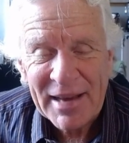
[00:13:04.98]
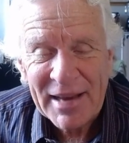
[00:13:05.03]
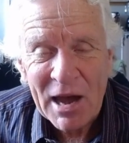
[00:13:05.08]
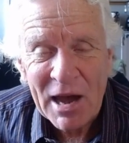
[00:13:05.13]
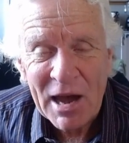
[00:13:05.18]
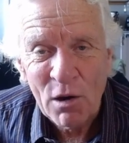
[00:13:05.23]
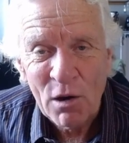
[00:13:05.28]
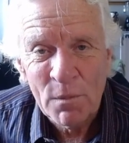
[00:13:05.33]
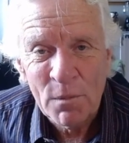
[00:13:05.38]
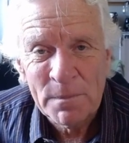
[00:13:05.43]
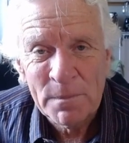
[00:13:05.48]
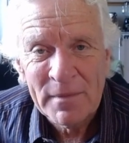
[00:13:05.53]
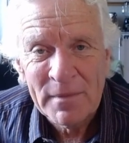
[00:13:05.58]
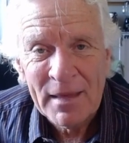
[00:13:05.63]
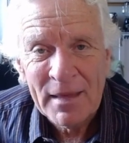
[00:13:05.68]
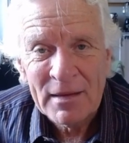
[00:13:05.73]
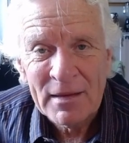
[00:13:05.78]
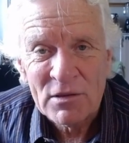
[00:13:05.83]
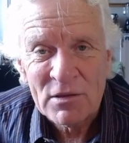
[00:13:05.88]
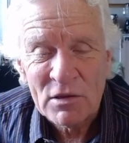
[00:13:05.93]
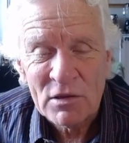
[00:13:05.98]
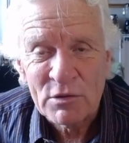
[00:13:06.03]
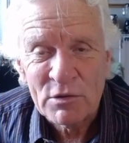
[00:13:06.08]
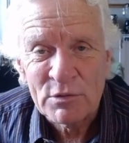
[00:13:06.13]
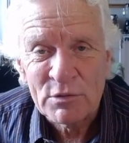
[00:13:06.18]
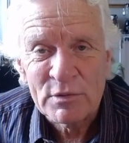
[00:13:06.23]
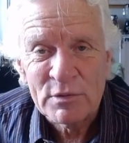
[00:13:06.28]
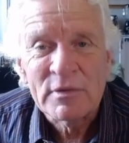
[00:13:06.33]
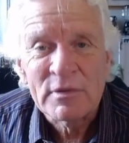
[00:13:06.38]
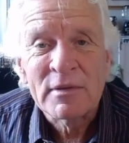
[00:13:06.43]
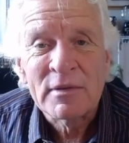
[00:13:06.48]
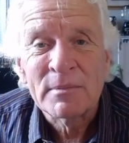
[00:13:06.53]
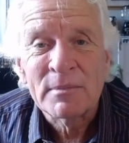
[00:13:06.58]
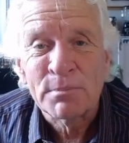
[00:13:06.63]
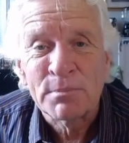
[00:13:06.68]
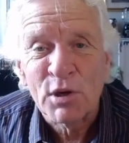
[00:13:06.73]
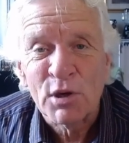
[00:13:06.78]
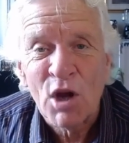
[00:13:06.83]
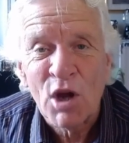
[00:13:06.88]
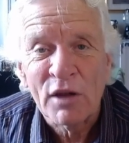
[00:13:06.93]
now to
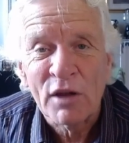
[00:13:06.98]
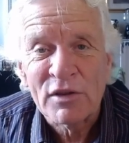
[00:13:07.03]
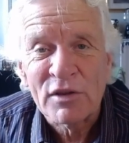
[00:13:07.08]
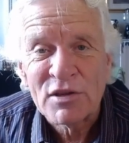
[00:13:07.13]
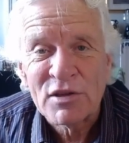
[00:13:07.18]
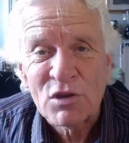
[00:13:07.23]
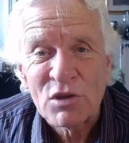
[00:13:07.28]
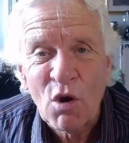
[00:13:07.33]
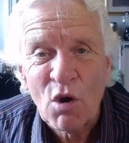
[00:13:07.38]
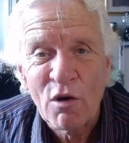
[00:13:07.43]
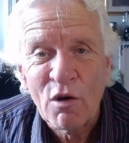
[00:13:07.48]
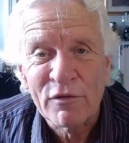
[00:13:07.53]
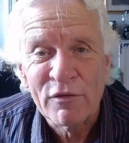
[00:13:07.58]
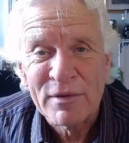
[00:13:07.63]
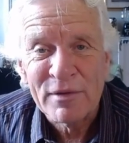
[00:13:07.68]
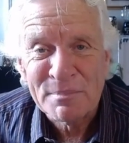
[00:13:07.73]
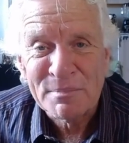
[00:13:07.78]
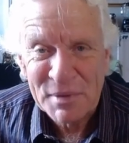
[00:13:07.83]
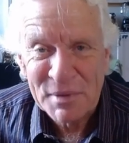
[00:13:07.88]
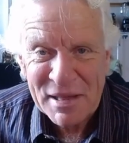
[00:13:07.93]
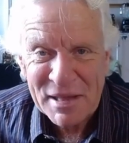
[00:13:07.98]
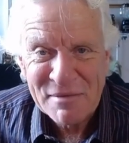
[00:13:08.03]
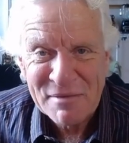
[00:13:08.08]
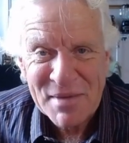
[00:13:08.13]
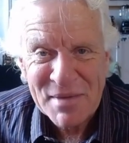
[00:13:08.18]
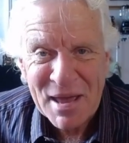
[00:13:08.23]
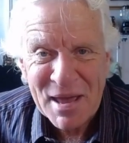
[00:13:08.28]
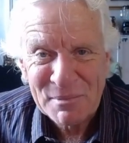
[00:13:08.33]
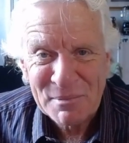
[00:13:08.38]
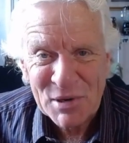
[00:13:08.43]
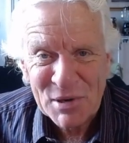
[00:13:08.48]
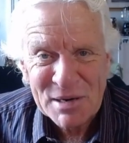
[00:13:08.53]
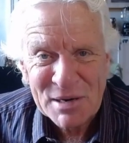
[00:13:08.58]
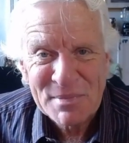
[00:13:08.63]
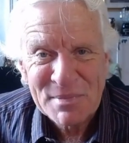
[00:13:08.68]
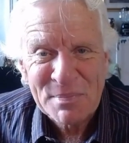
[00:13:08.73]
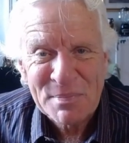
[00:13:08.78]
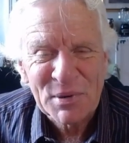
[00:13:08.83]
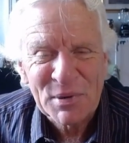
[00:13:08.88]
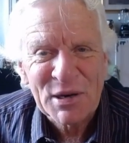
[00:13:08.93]
put on the stove, and believe me, I'm going to
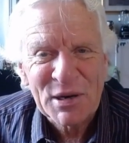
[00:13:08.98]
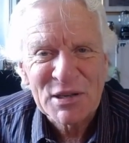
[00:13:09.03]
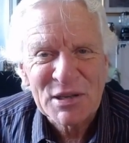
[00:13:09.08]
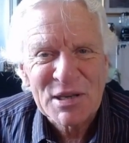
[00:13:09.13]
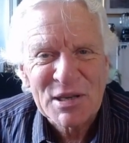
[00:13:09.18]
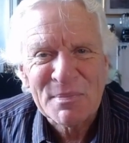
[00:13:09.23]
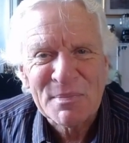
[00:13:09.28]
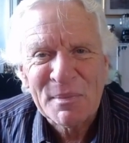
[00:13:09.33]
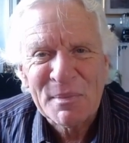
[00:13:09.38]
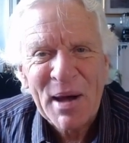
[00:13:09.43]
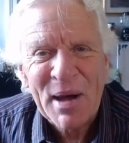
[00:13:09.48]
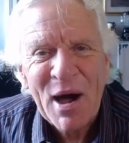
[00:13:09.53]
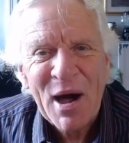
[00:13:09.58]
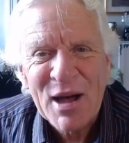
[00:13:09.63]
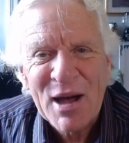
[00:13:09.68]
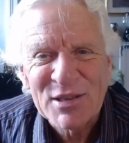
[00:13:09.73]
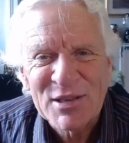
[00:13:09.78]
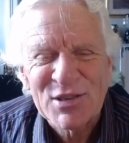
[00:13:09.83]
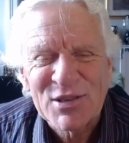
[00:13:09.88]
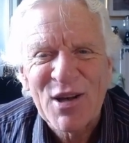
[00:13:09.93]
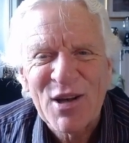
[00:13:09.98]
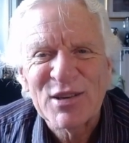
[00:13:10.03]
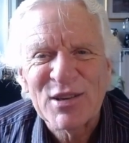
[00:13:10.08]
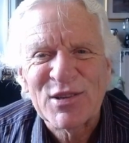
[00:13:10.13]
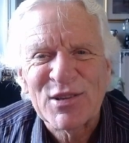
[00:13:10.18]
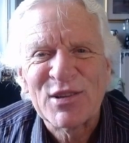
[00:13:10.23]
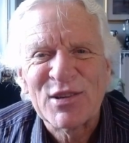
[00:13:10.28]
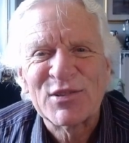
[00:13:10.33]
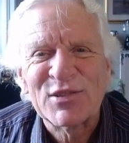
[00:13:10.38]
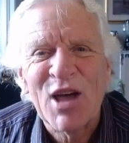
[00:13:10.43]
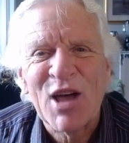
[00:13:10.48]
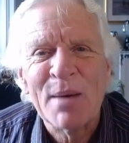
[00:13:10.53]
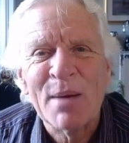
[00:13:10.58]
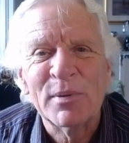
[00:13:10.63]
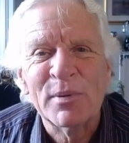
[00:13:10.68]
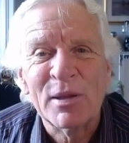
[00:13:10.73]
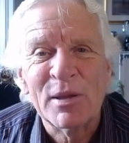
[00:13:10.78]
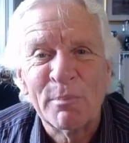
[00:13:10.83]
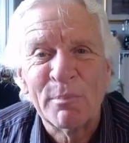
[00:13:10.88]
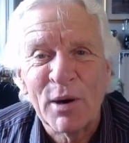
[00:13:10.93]
be putting some of my hot sauce on top
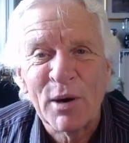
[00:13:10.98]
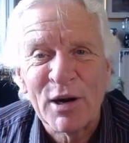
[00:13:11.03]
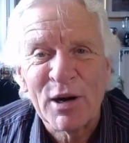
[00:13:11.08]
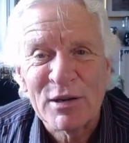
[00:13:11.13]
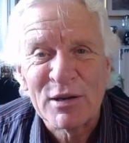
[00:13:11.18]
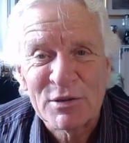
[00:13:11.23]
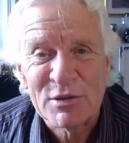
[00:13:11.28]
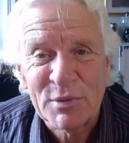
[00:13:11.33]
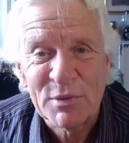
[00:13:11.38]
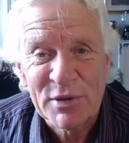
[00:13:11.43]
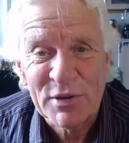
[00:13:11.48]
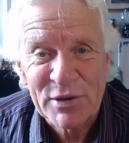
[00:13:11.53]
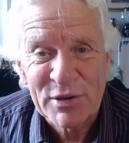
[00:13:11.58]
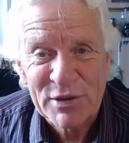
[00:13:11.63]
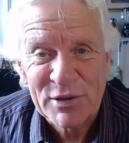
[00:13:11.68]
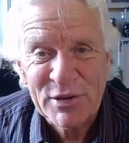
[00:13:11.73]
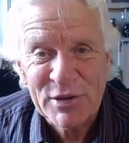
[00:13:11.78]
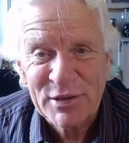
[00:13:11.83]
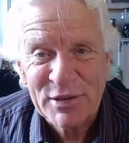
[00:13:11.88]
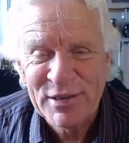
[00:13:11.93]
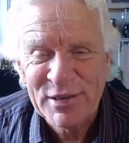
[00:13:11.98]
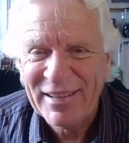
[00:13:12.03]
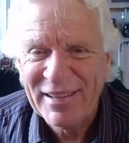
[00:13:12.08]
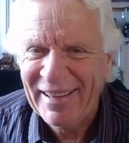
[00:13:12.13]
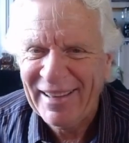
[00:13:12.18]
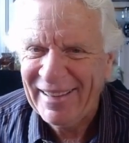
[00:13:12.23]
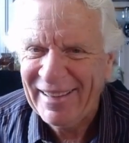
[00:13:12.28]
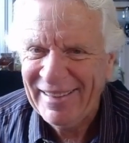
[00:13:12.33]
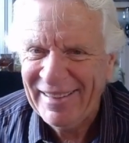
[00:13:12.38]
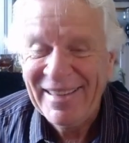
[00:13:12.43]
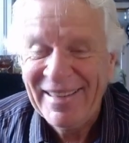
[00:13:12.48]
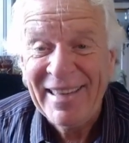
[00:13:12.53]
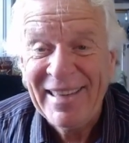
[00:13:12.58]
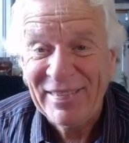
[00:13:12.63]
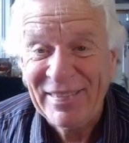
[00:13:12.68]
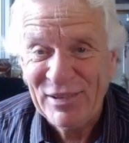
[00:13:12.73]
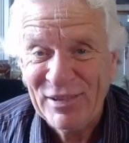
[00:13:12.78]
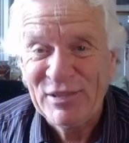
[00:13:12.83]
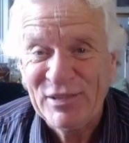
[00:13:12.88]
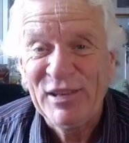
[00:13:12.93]
of the burgers when they're cooked.
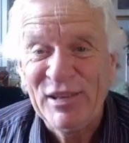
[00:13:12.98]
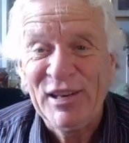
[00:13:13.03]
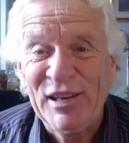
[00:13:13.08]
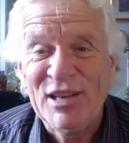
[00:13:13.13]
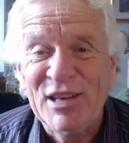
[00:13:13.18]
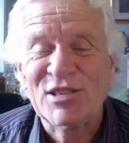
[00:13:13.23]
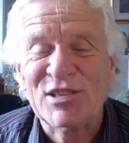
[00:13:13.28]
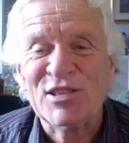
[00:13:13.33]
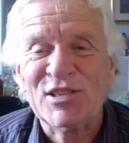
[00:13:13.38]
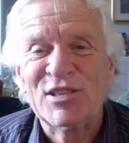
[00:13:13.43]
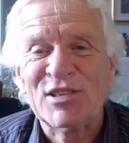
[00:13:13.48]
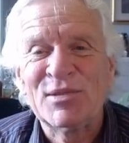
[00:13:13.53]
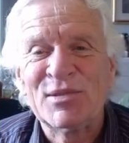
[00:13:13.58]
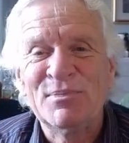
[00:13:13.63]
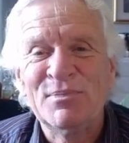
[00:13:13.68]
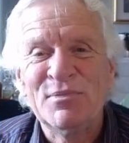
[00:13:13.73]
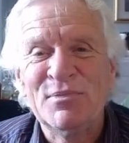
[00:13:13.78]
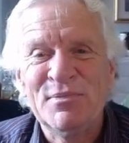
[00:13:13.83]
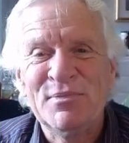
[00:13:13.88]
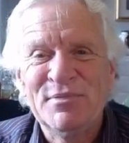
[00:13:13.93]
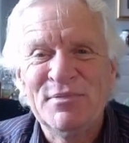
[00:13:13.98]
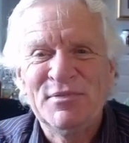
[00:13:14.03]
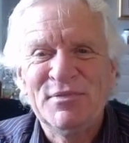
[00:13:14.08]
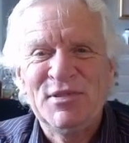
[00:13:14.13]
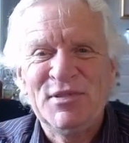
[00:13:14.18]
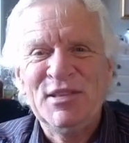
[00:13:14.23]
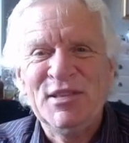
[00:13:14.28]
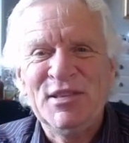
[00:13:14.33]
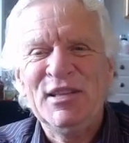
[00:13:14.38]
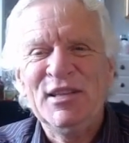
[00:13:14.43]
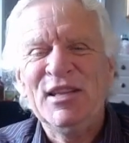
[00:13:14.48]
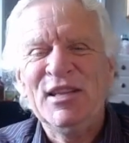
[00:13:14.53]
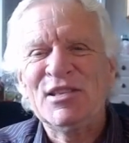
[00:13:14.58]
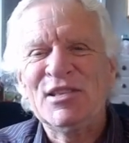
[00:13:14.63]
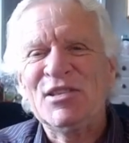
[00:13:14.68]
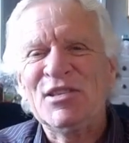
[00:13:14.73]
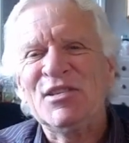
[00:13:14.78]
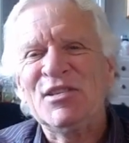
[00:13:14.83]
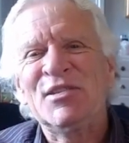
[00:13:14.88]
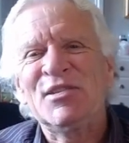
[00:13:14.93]
They're delicious.
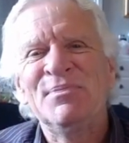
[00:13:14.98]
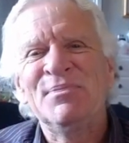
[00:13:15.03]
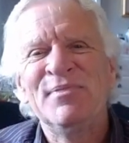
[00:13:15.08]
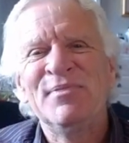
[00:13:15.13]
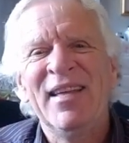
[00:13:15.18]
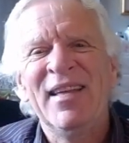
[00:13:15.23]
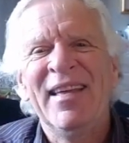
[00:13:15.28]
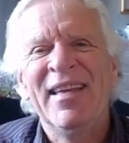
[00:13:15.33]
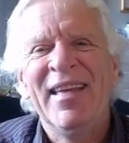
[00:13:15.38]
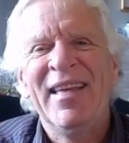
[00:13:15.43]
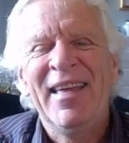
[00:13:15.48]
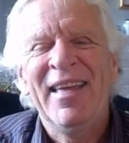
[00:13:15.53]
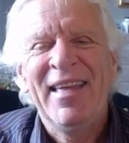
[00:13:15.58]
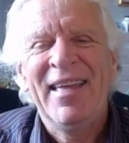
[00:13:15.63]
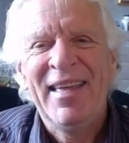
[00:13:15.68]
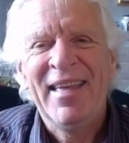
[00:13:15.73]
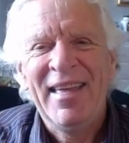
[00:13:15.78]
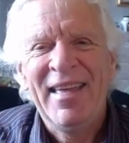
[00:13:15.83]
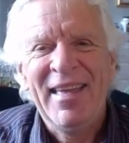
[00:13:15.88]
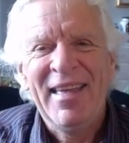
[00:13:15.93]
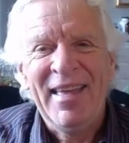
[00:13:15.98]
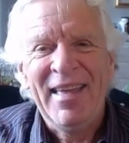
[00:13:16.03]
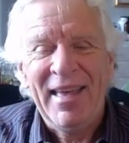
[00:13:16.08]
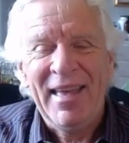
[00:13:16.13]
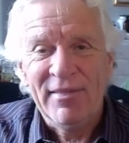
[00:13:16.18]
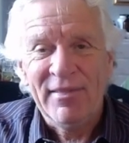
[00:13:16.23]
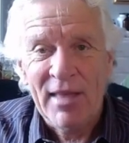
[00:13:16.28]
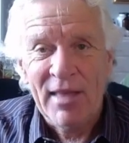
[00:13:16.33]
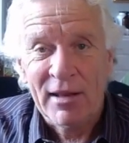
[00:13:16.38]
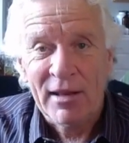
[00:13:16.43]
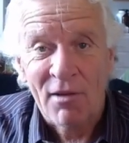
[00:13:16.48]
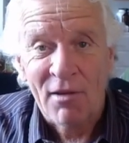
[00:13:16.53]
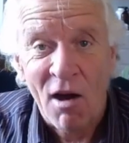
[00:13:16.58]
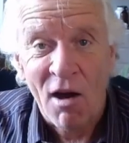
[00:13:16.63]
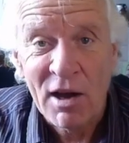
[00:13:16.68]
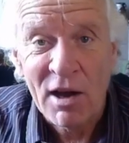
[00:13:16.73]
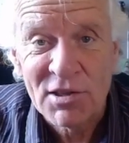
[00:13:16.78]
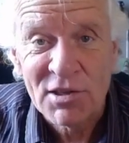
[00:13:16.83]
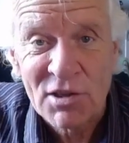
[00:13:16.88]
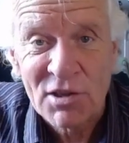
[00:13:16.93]
Delicious. And that
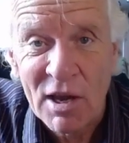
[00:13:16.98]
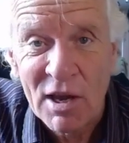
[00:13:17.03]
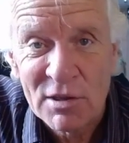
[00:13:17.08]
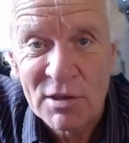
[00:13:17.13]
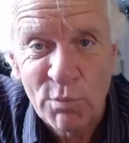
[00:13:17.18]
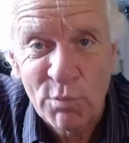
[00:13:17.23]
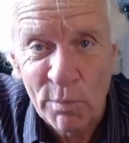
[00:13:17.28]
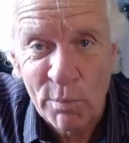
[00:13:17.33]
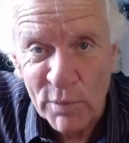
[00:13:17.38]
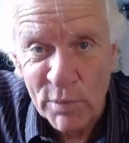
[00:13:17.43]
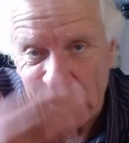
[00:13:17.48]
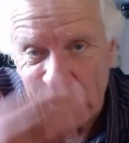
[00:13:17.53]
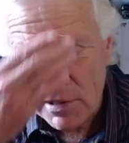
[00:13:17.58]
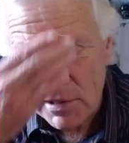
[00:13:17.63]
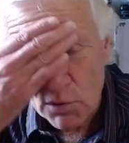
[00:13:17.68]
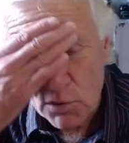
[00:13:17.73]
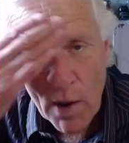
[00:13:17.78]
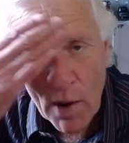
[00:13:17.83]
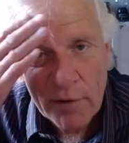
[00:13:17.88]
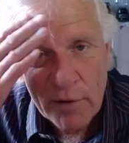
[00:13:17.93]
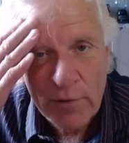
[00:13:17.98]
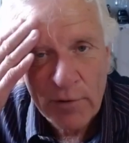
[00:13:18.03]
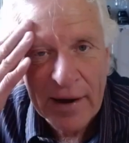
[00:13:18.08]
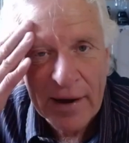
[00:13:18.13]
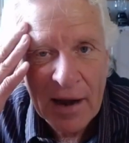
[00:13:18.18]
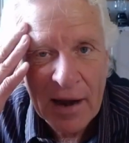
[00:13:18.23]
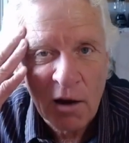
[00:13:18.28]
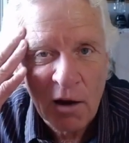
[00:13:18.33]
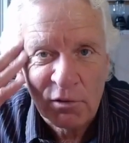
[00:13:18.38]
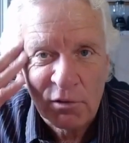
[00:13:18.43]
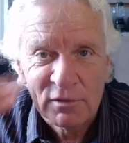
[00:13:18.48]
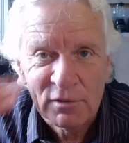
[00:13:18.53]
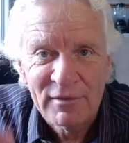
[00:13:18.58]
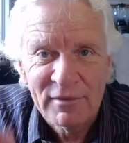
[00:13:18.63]
hot sauce will bring the sweat right out.